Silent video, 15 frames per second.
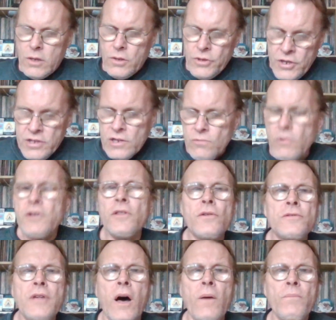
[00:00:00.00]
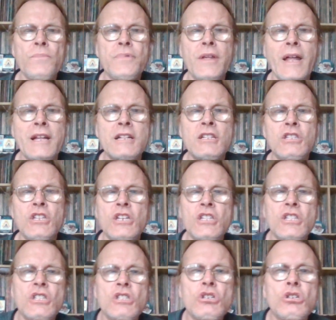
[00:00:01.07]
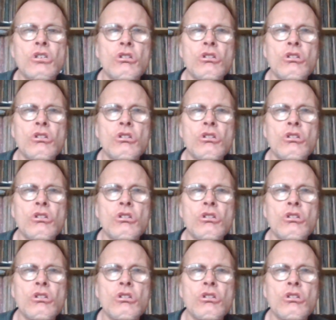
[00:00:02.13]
This is one of those albums that I didn't